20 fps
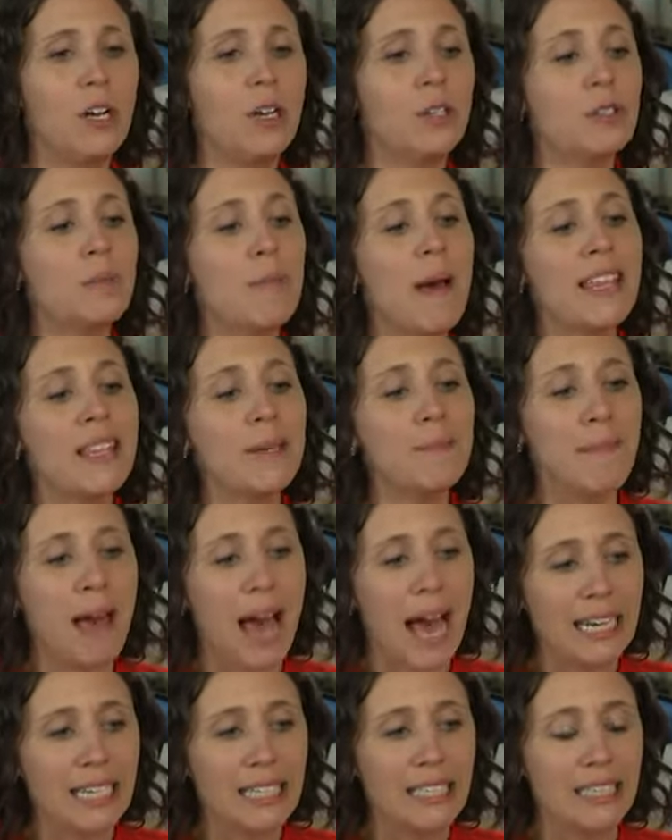So
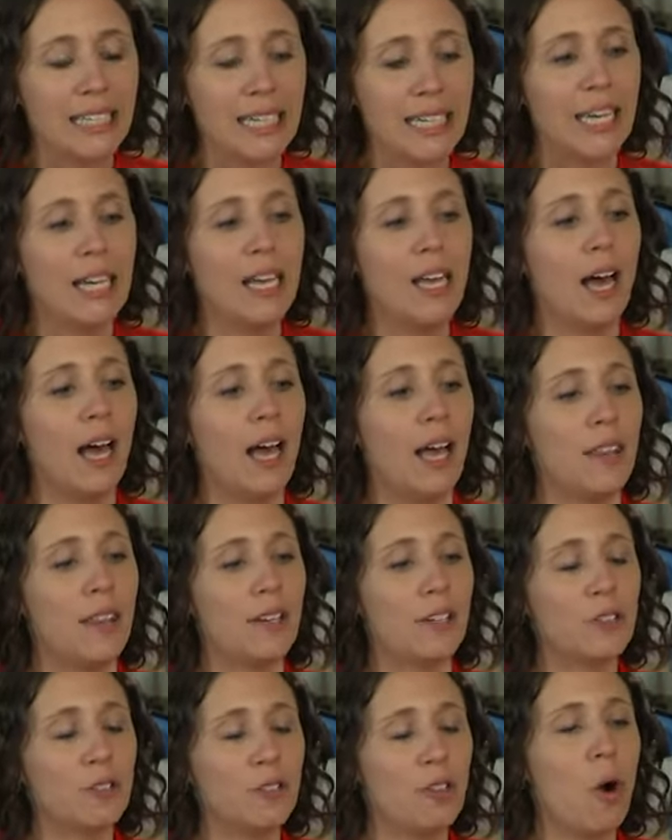mathematically, uh,
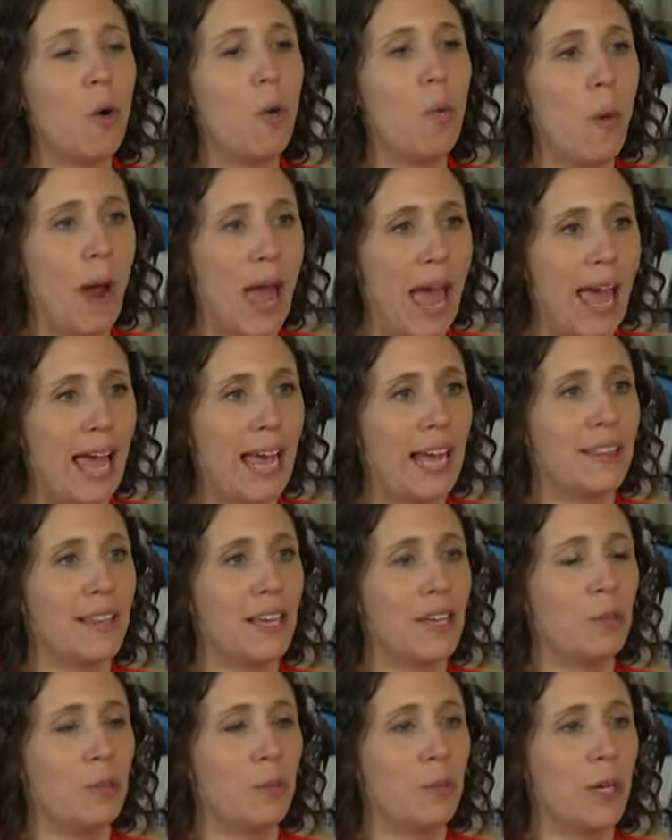there's no way
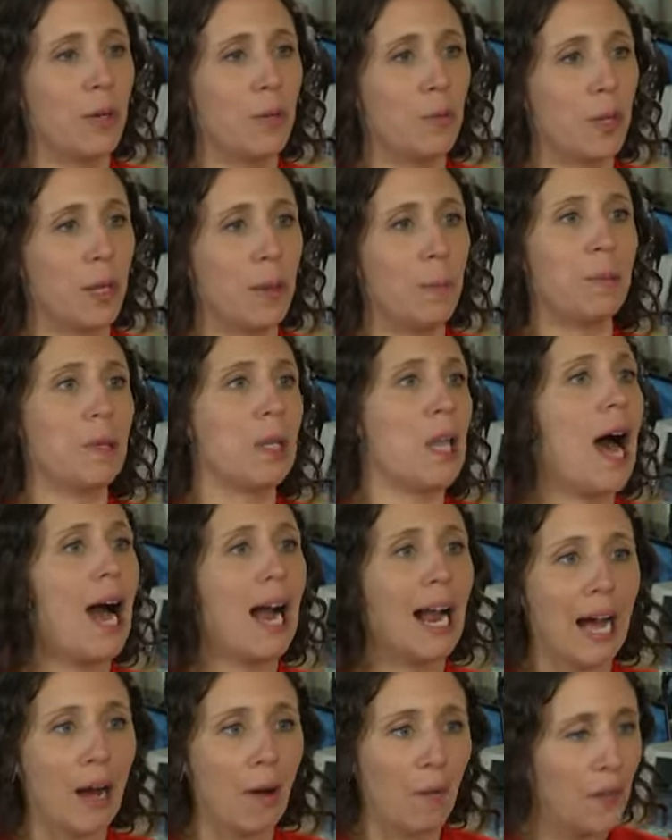that you can really
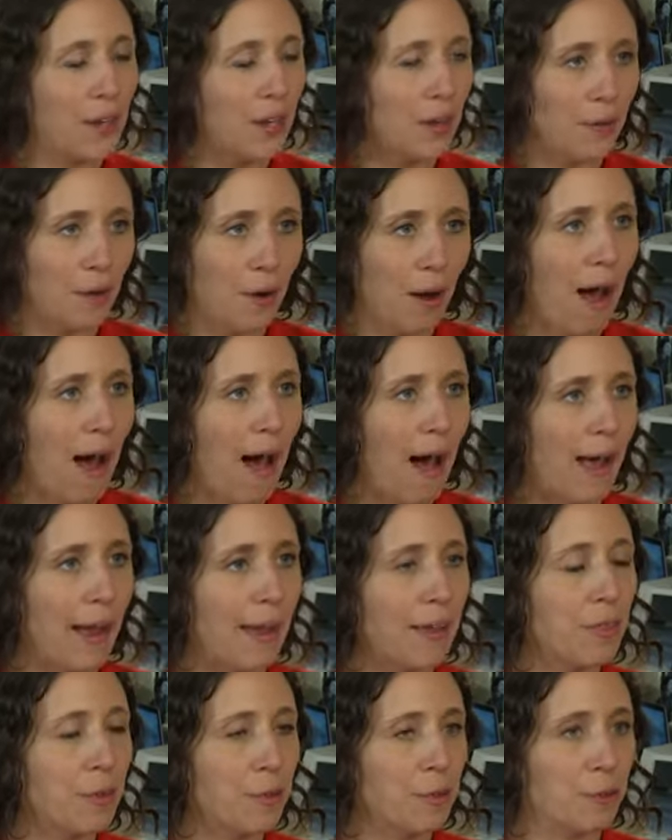block out the other
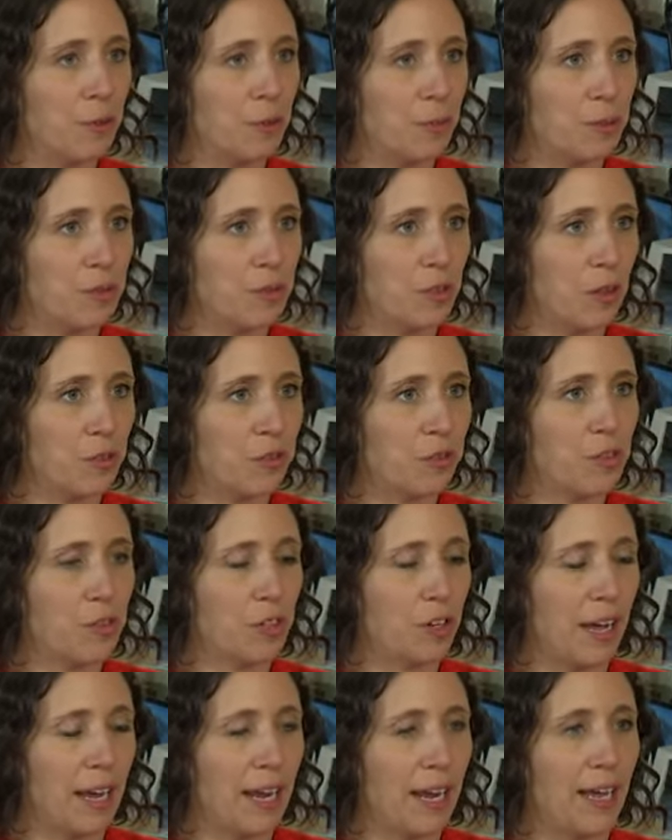guy through the results
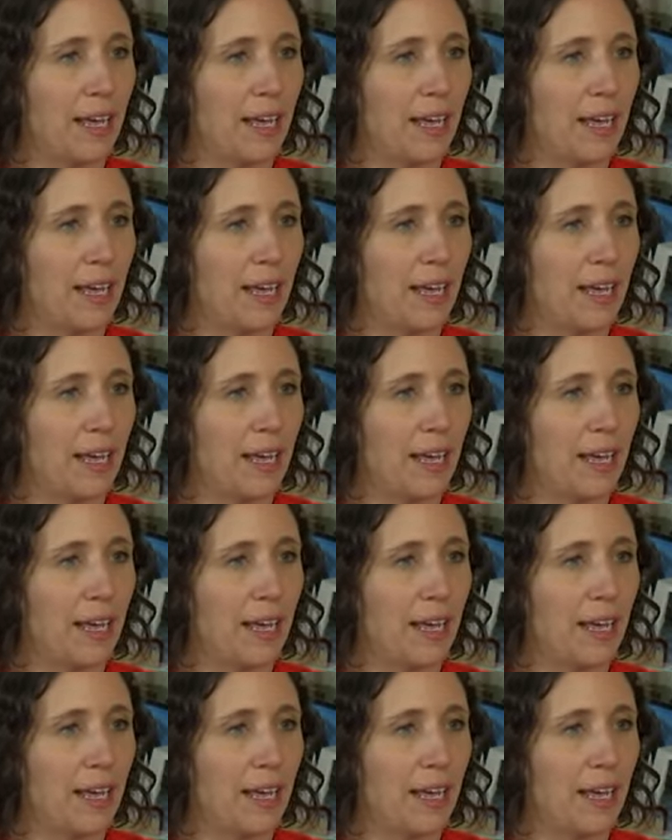tonight.